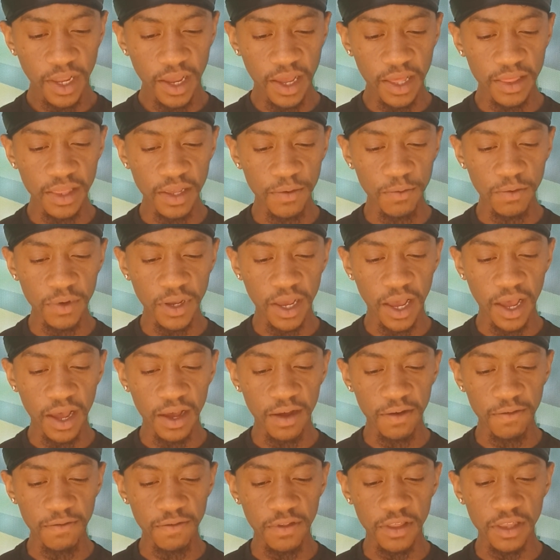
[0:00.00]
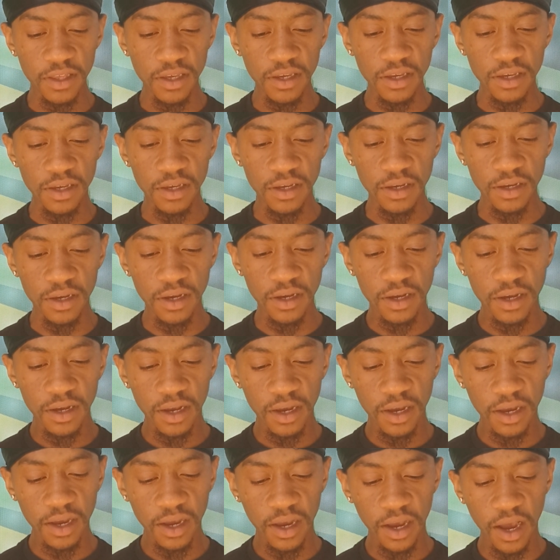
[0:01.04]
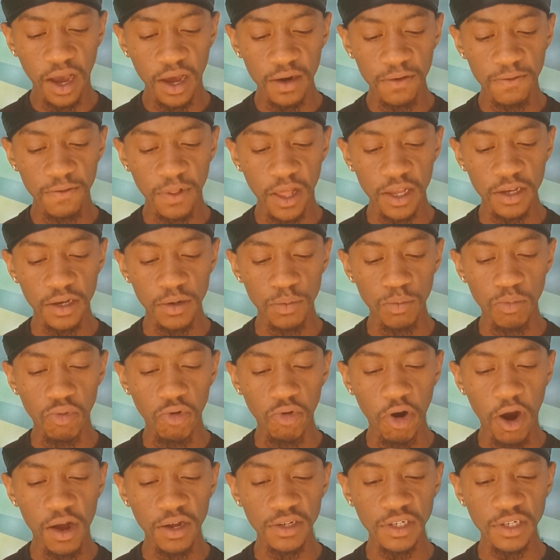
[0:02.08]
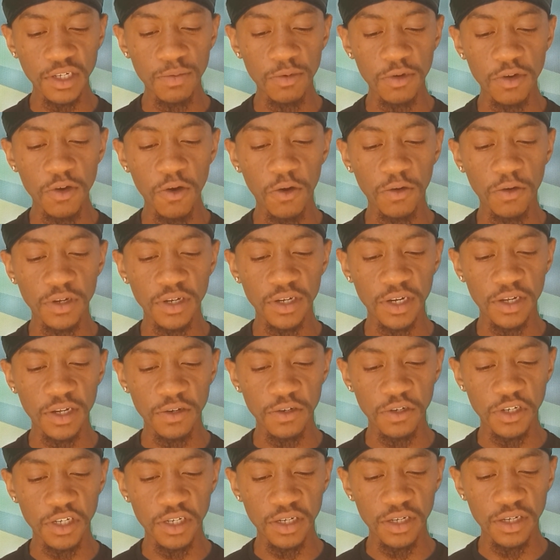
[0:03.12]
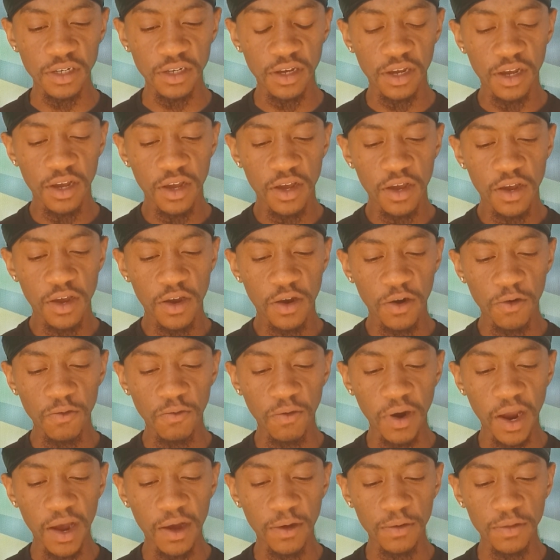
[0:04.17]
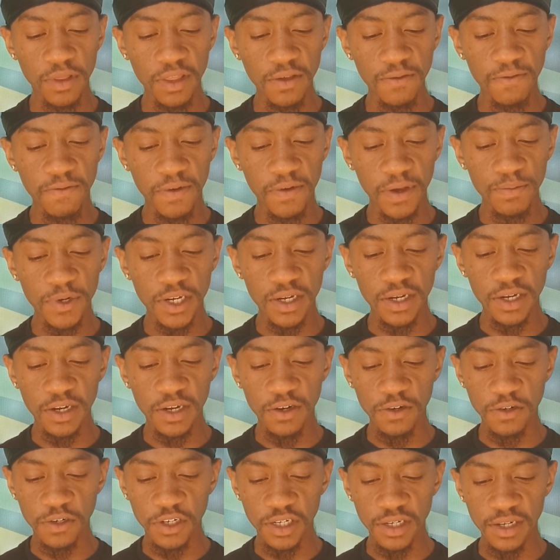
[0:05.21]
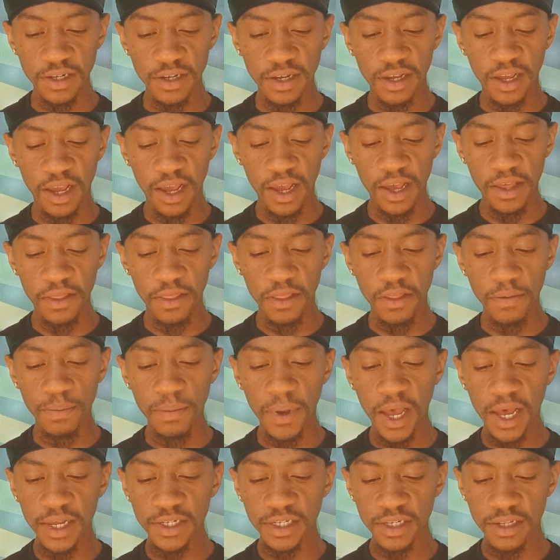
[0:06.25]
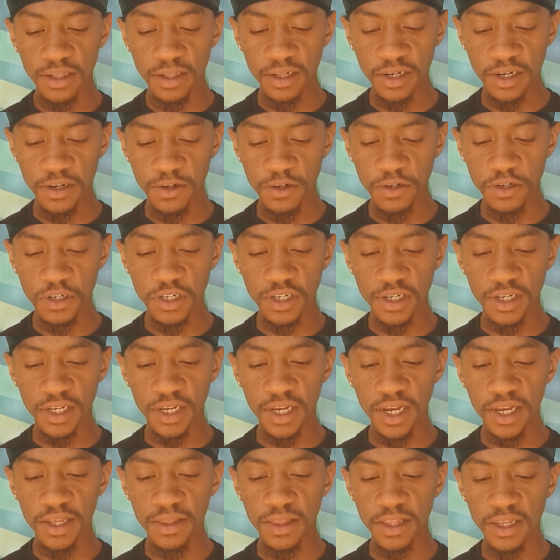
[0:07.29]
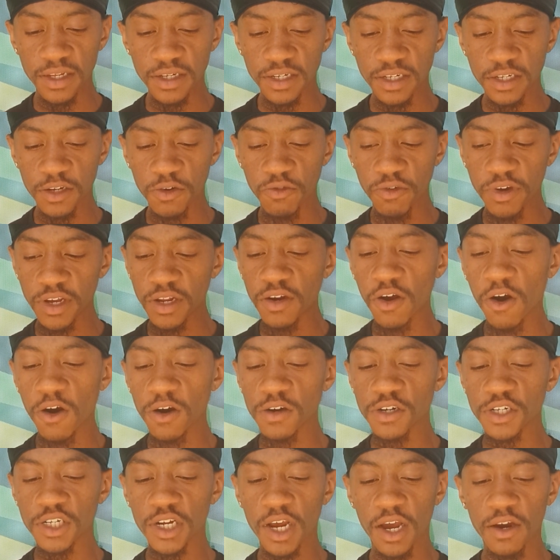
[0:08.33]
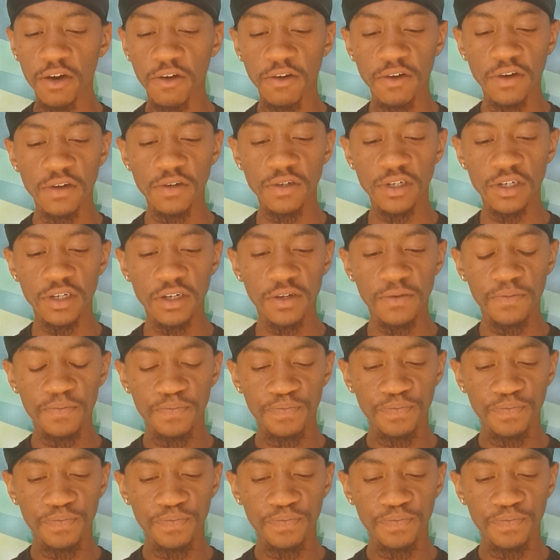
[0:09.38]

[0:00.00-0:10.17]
And then we have the kind of like a bronze but golden energy around the feminine energy and the masculine energy and this green heart chakra energy.